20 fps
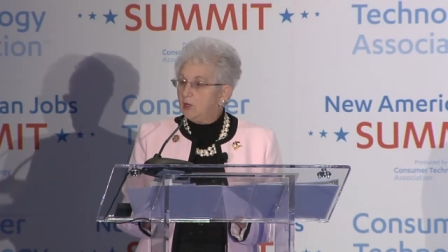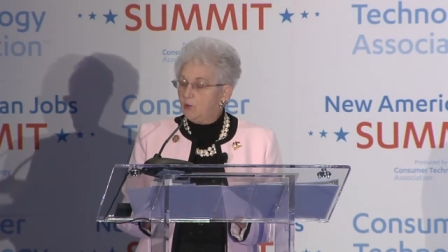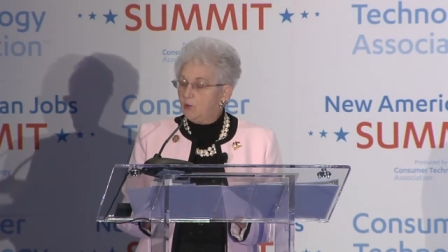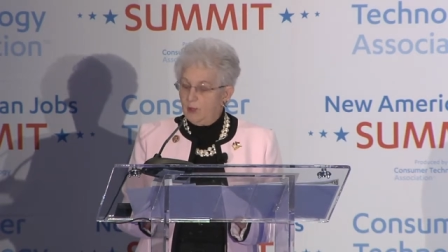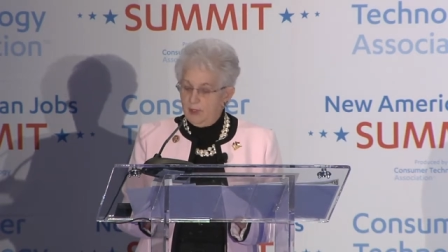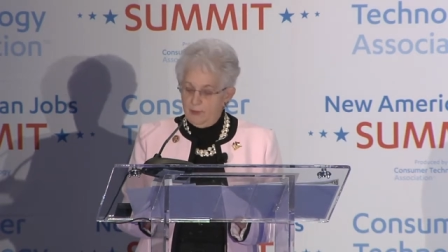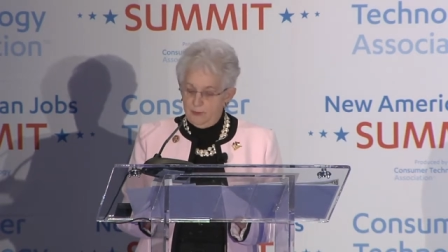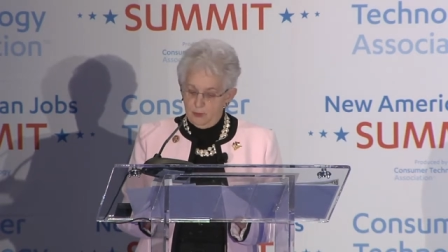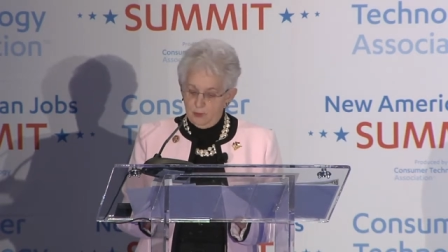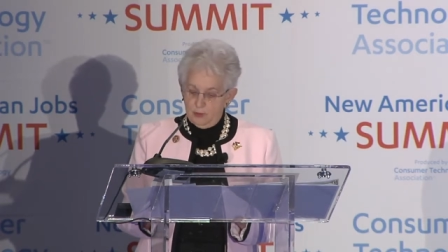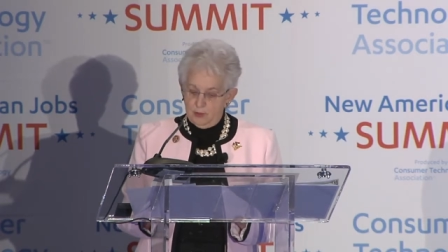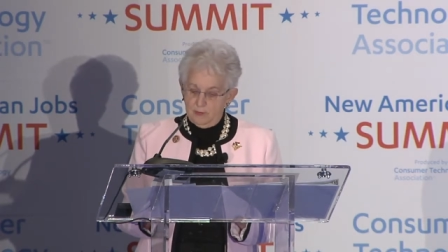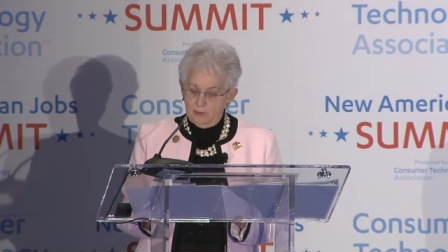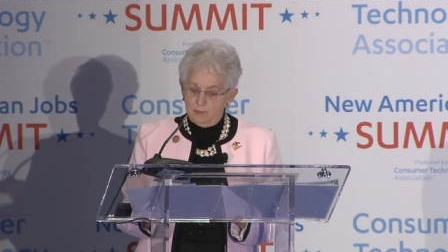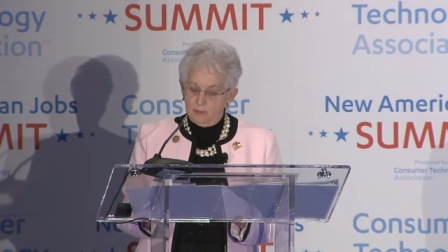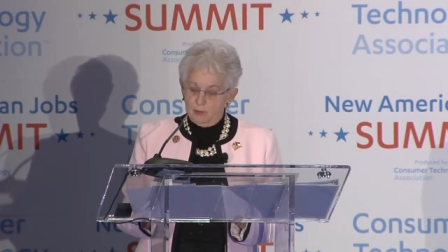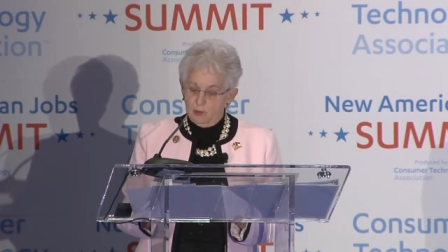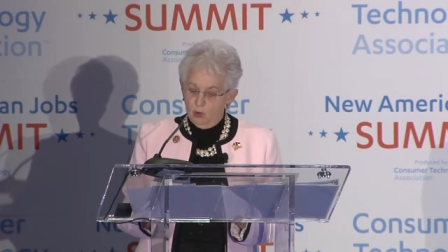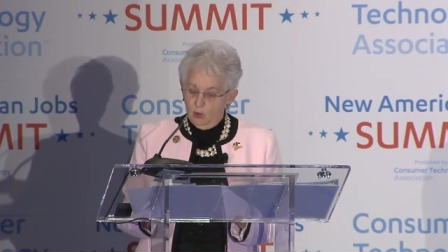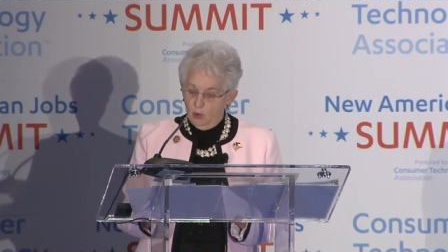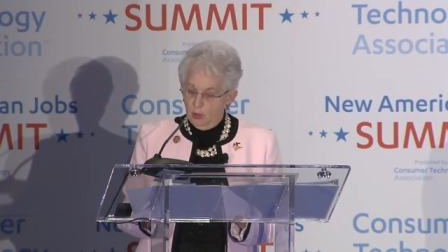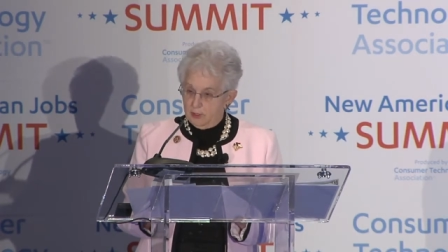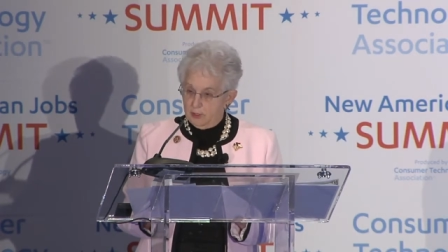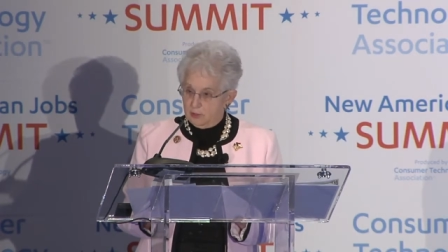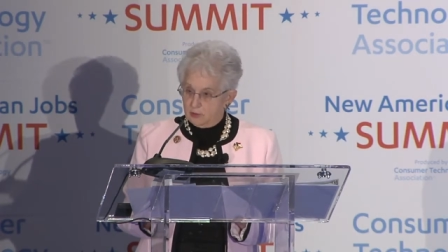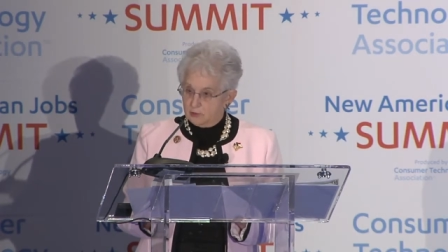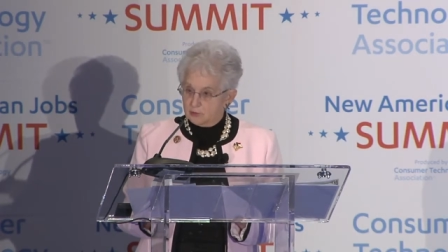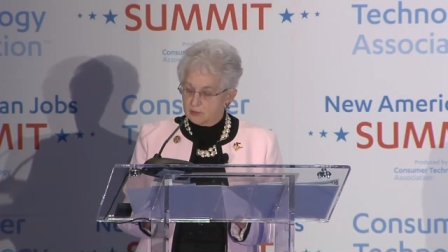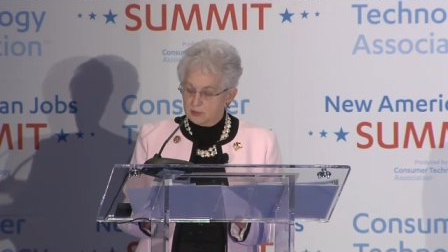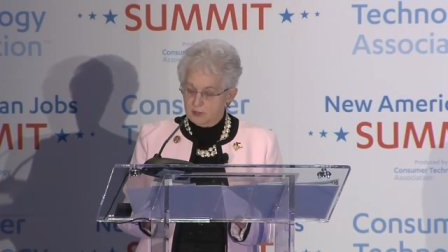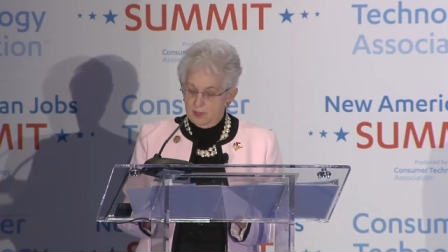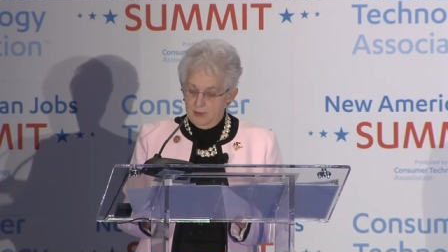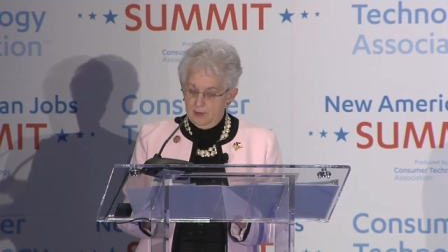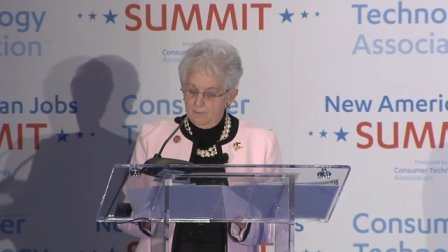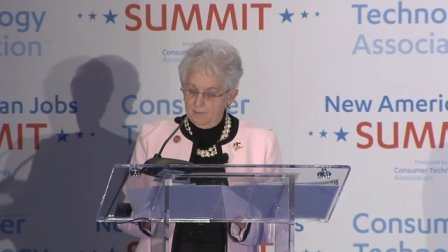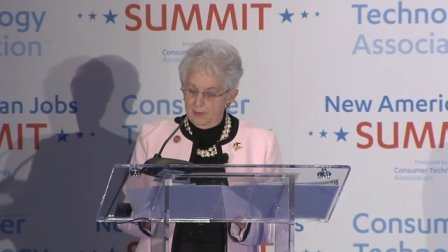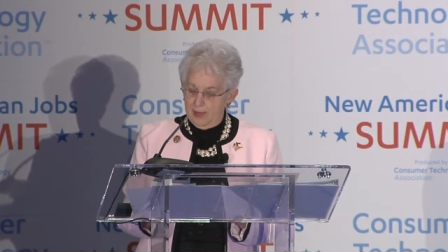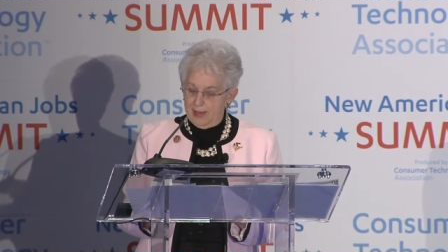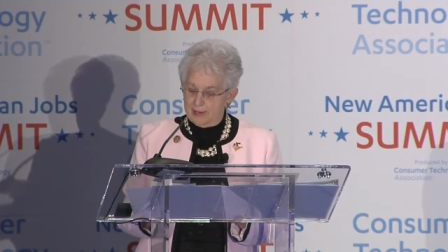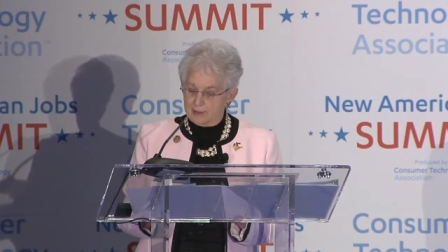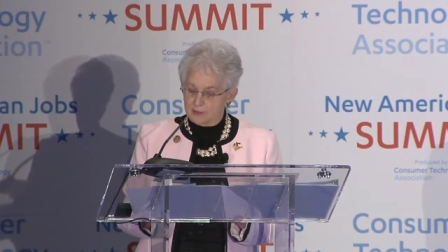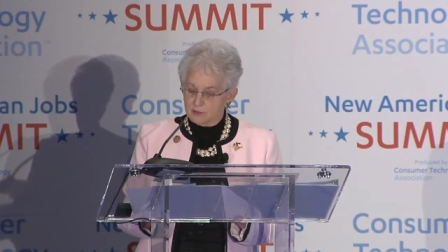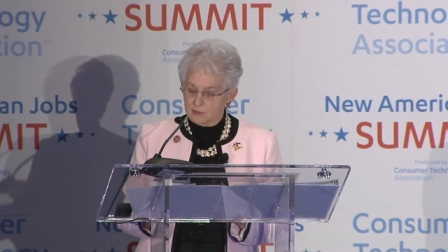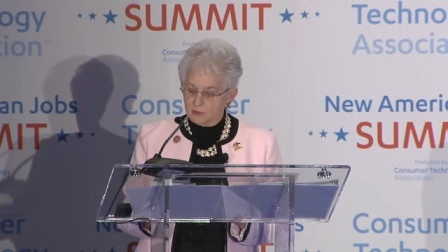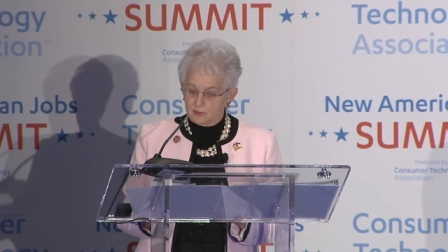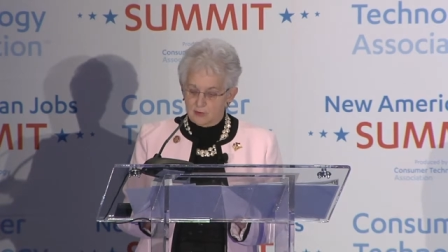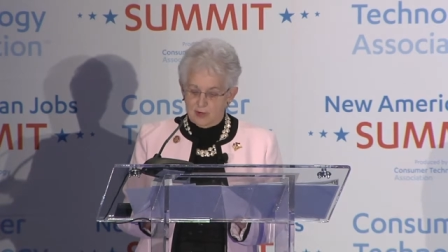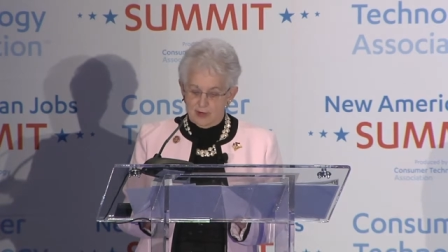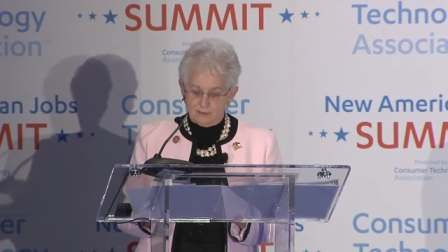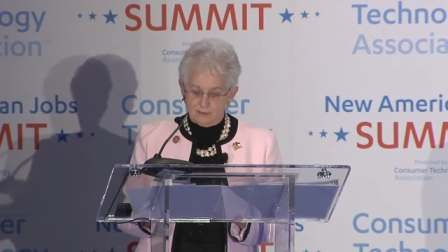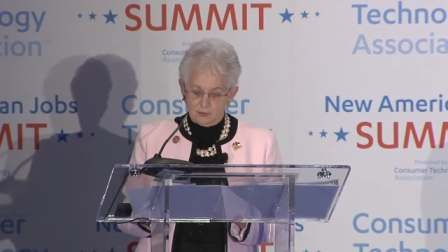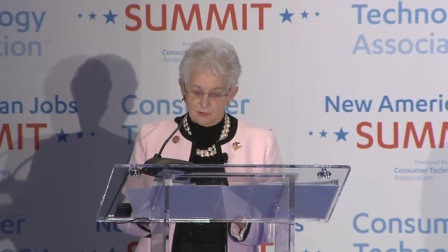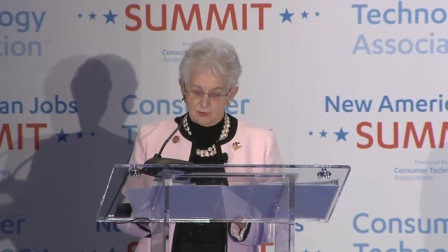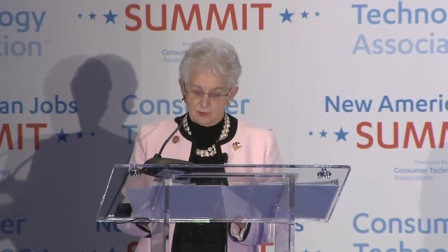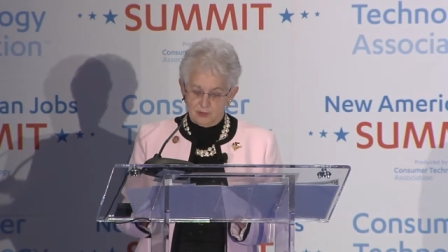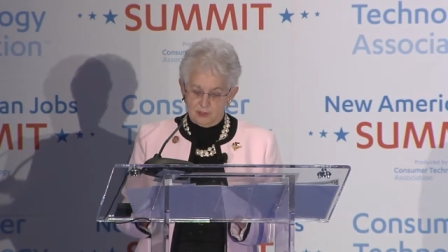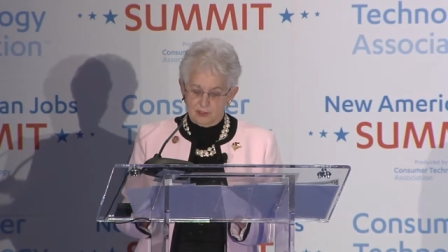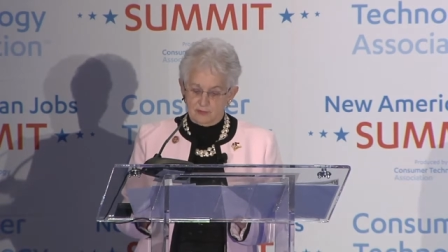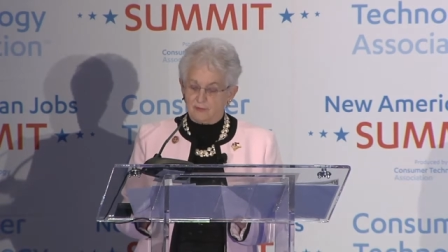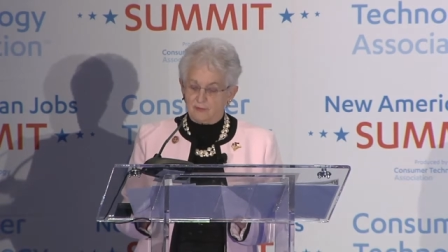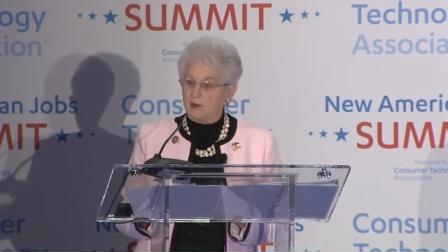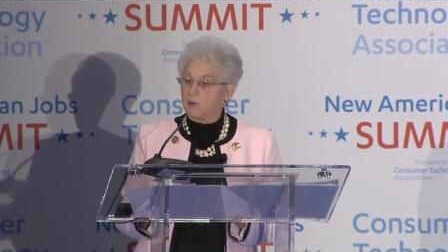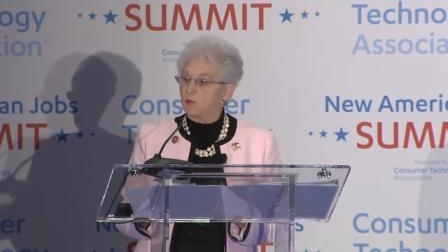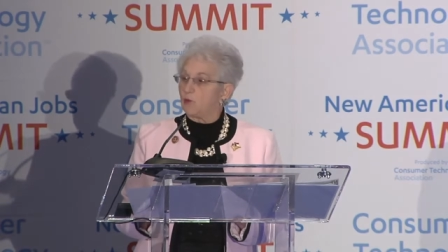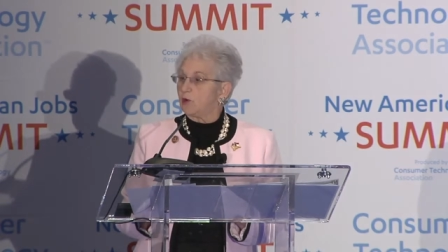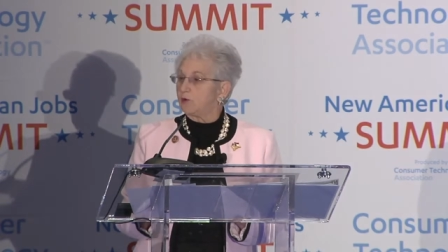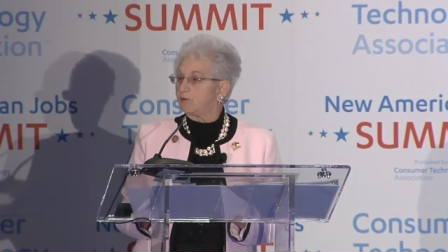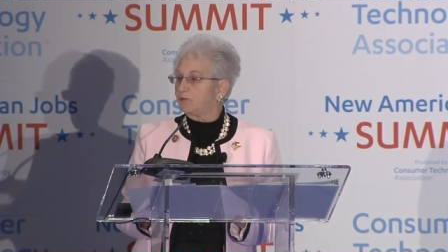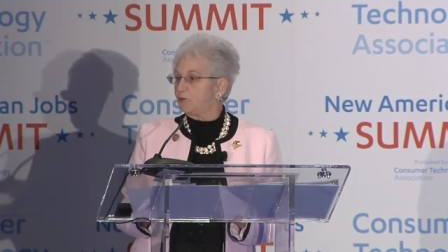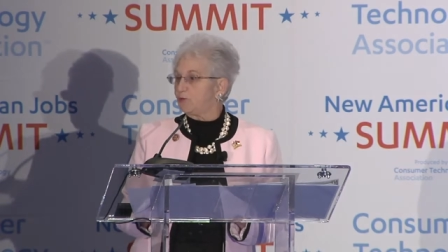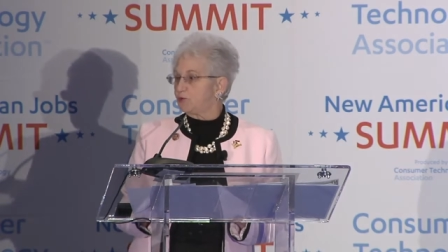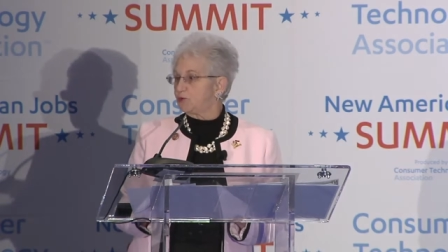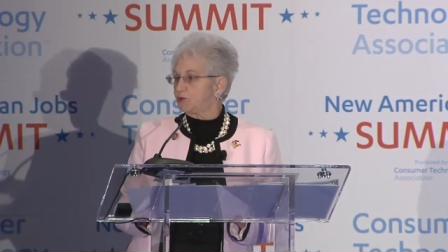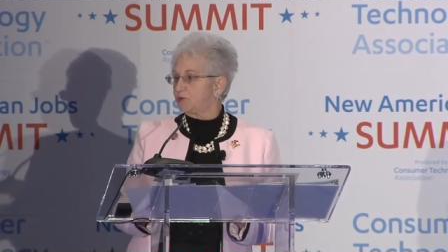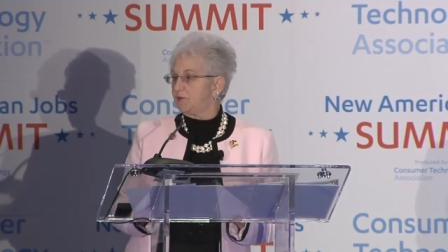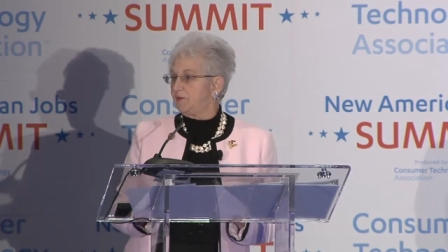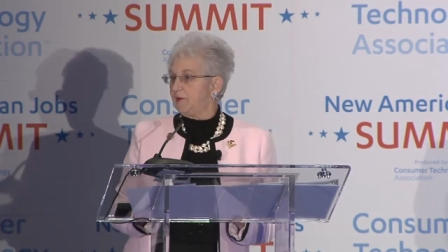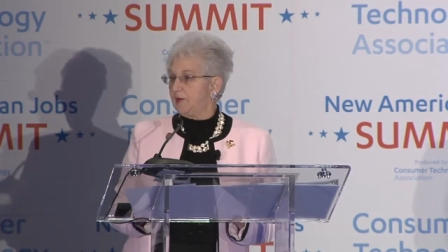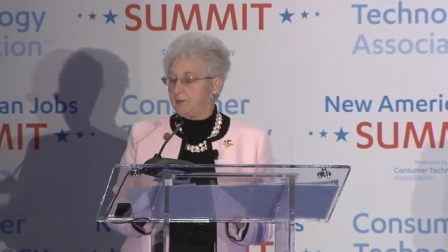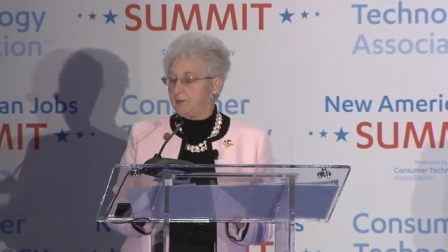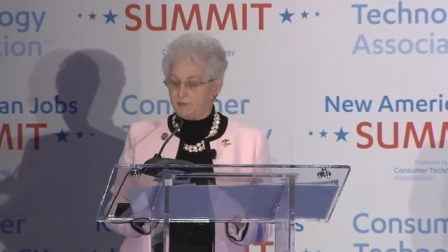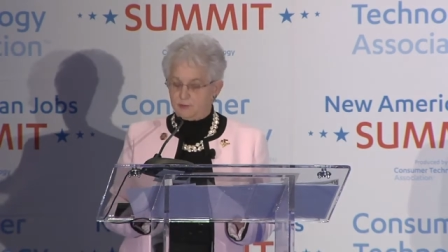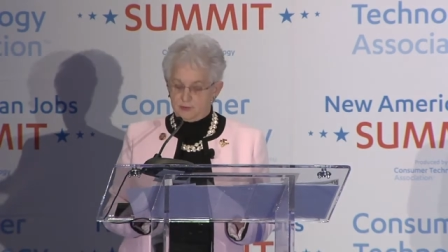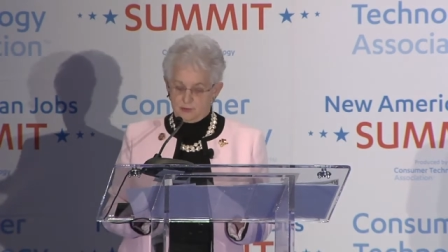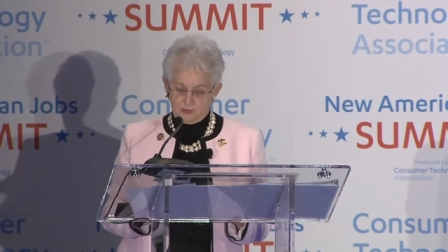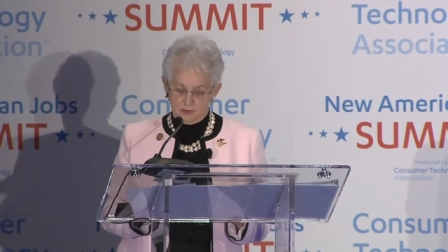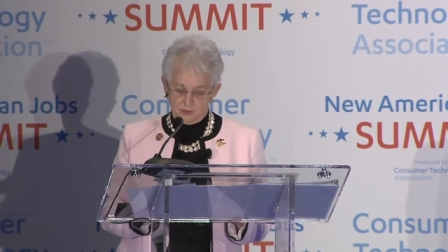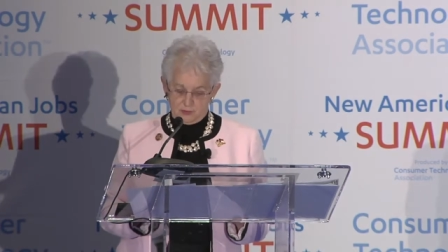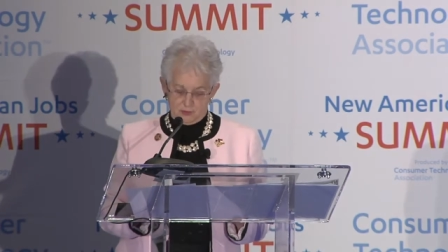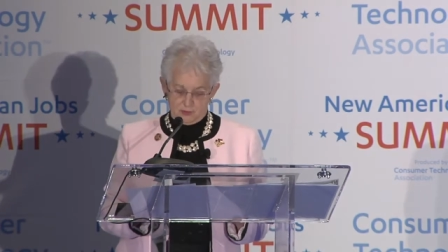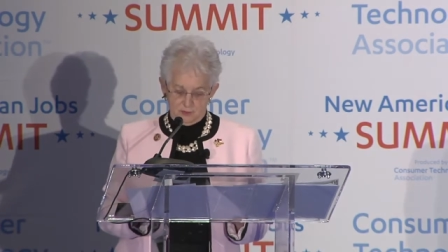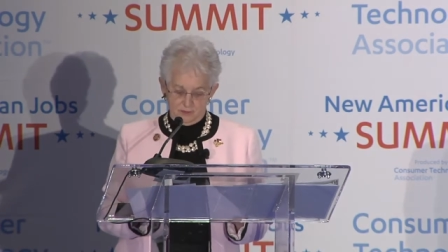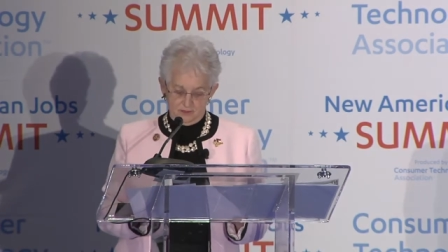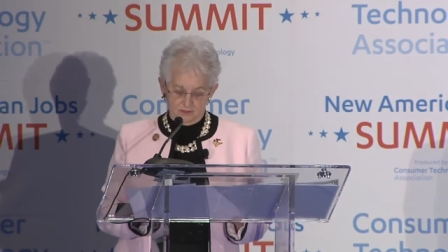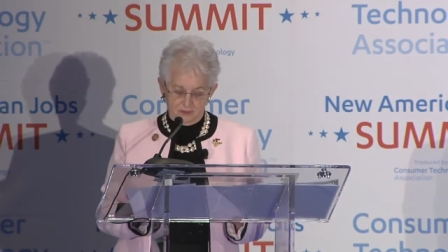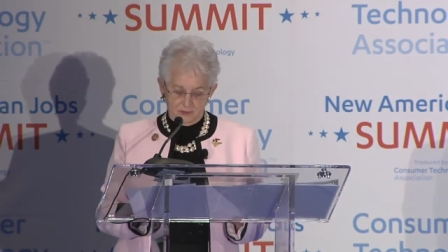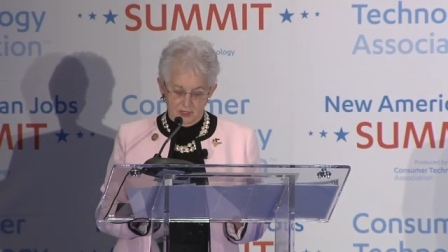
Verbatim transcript: we put employers back in the driver's seat of our workforce development system.